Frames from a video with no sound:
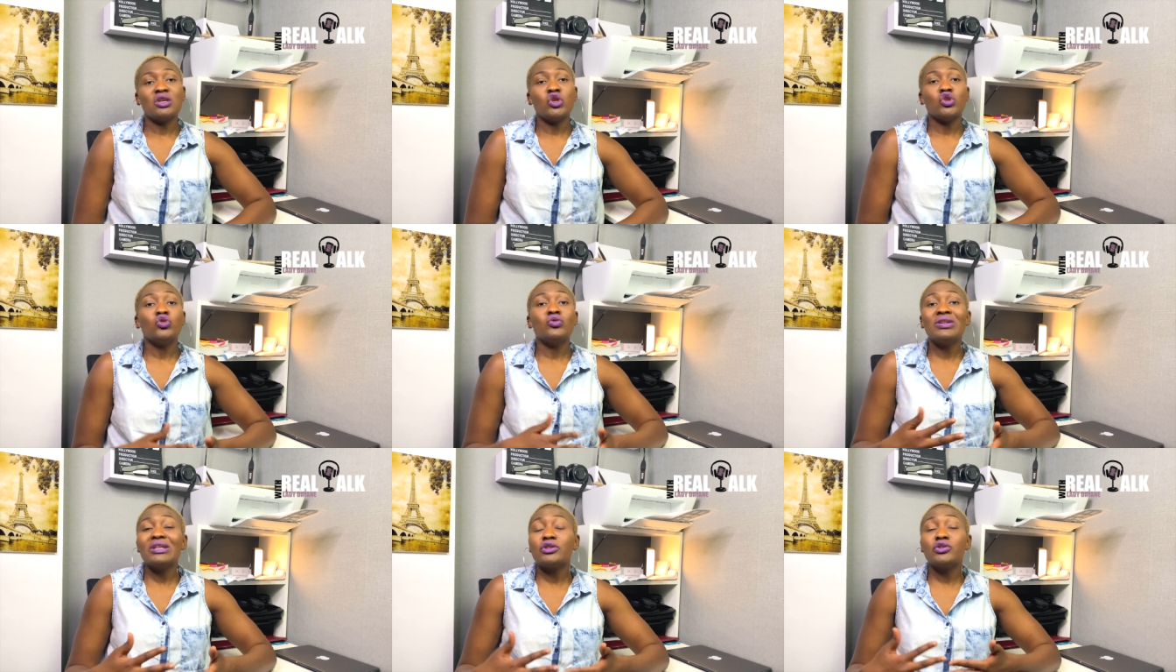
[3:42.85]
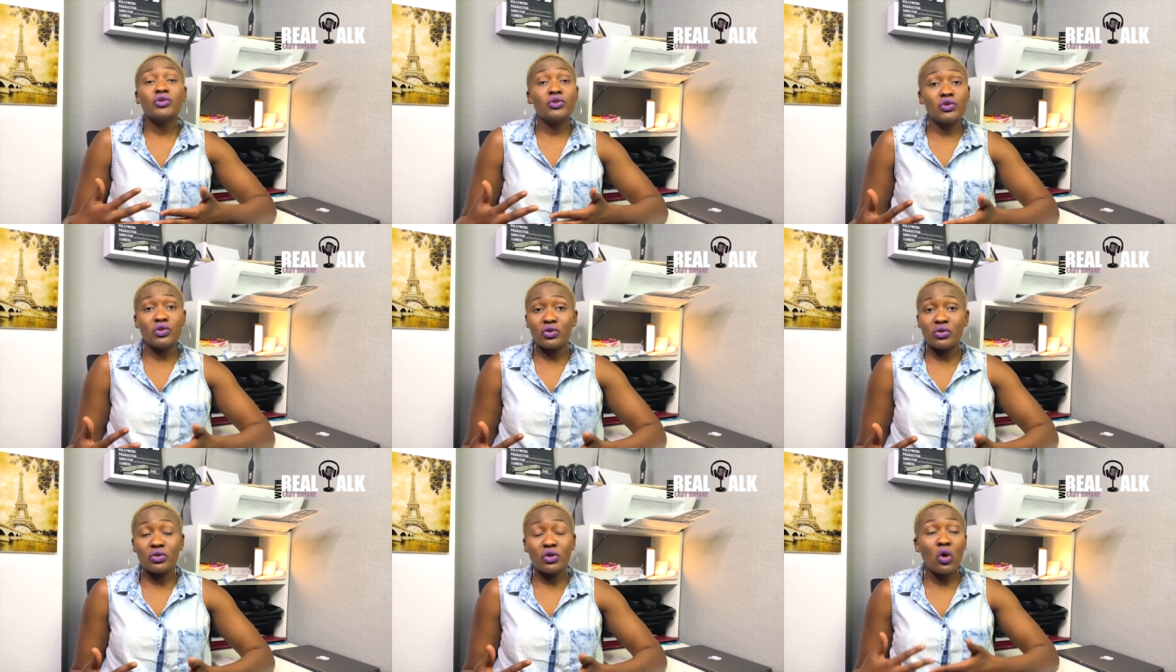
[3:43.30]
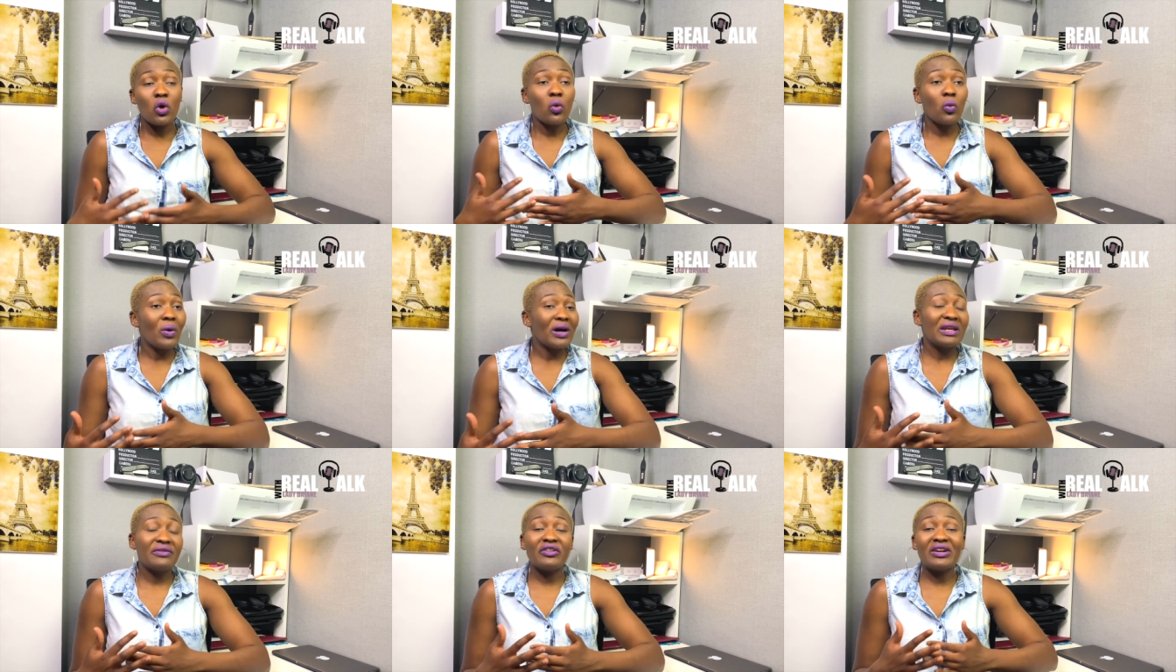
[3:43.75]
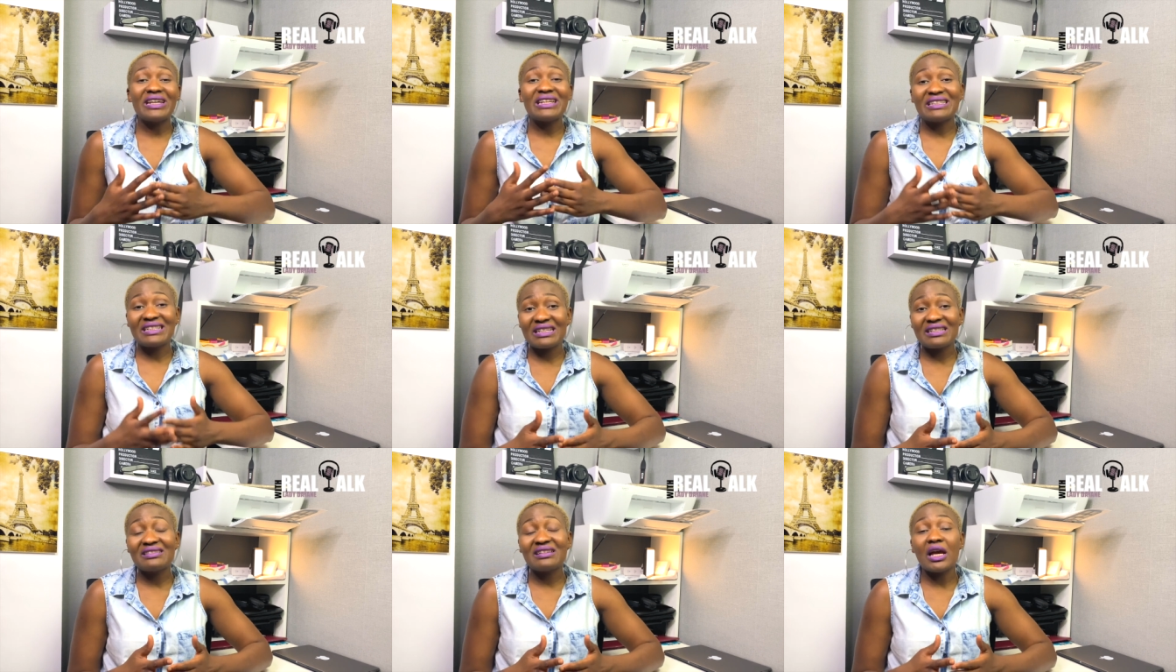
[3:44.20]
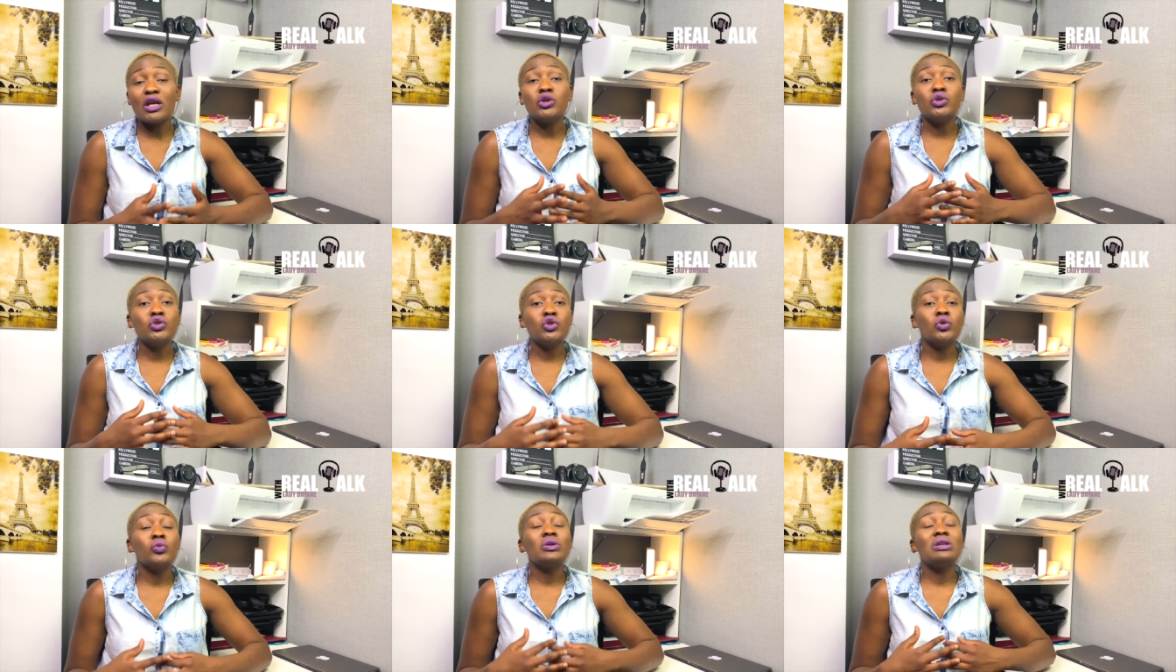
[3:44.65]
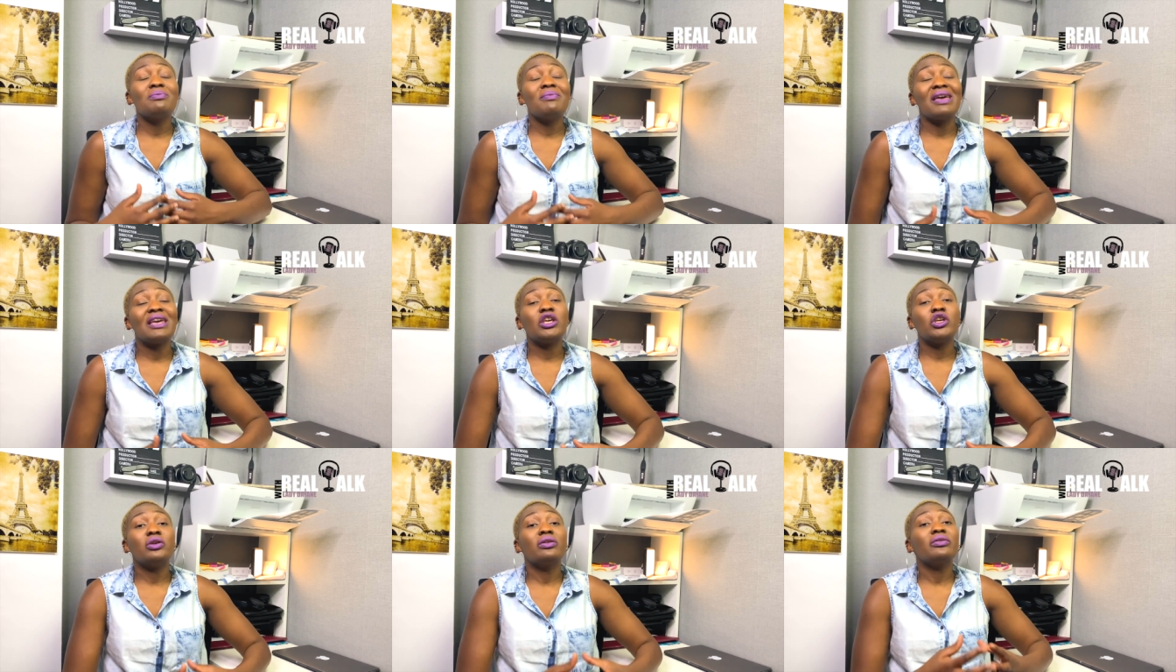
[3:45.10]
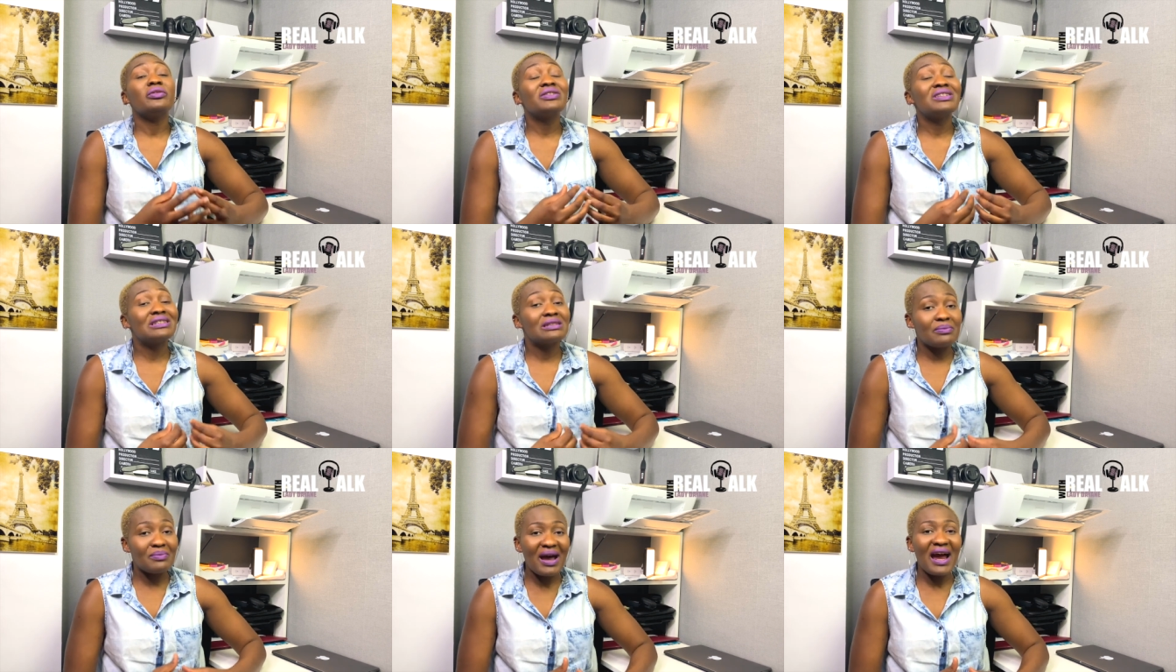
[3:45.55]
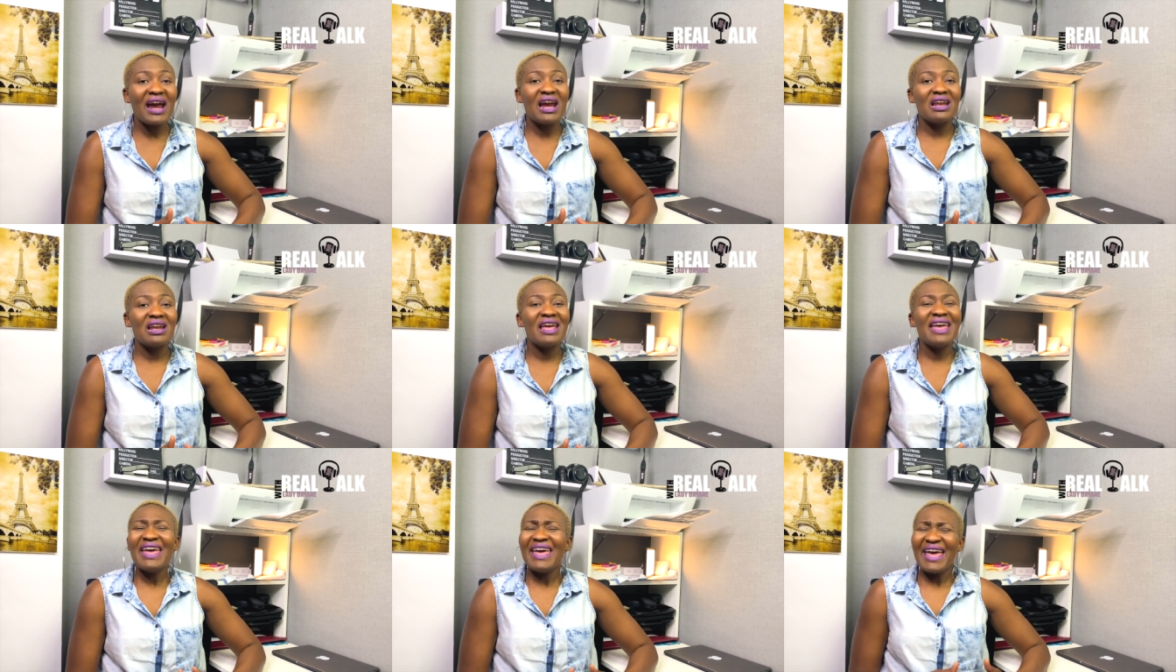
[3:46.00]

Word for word: You need to do whatever it is that you know will make you smile.